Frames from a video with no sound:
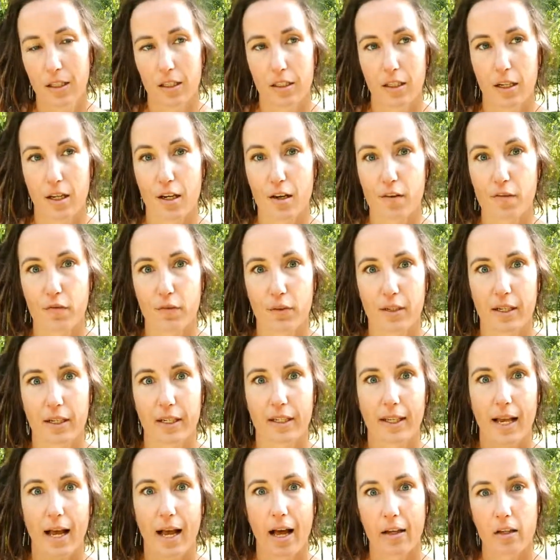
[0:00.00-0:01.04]
You know, if we're
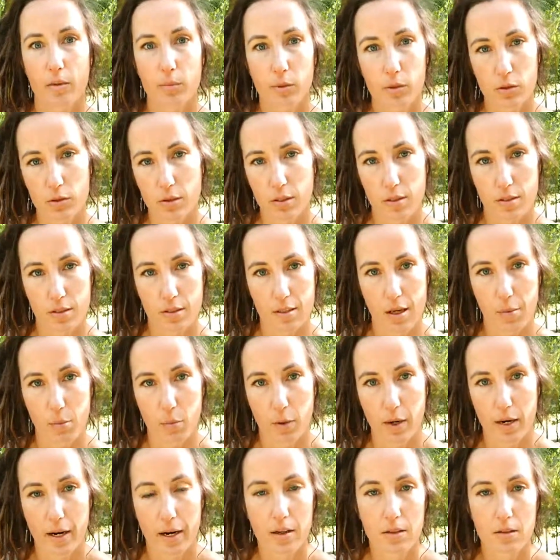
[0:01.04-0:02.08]
accountable to
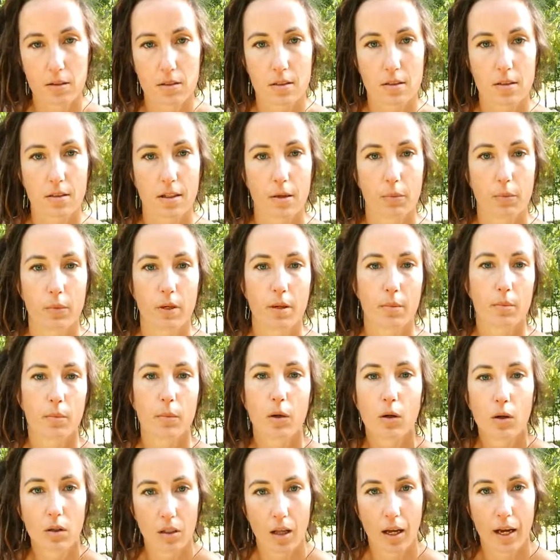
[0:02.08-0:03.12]
someone else, then we're
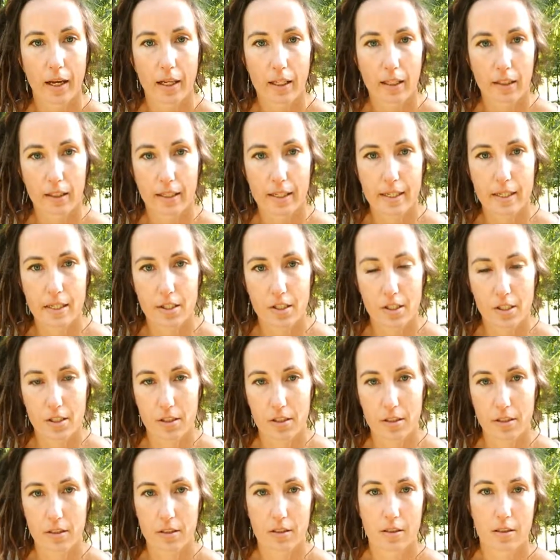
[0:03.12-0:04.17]
more likely
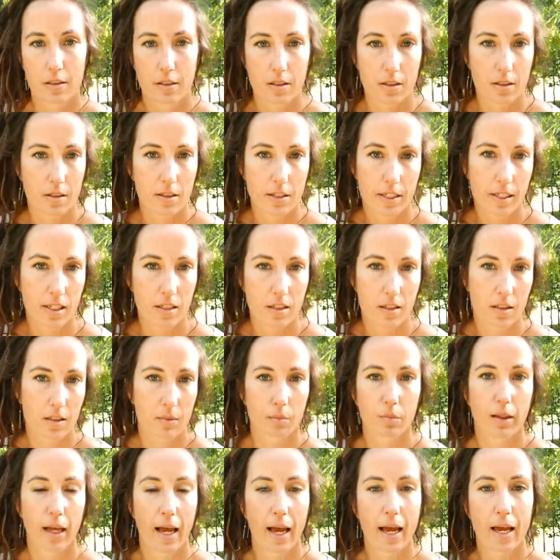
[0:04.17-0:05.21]
to stick to the
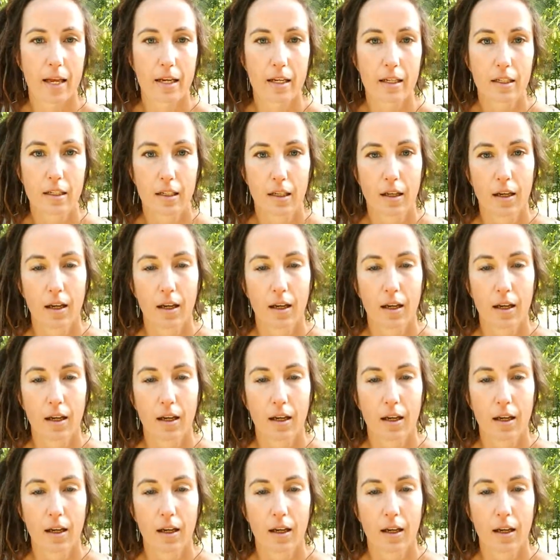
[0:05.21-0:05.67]
plan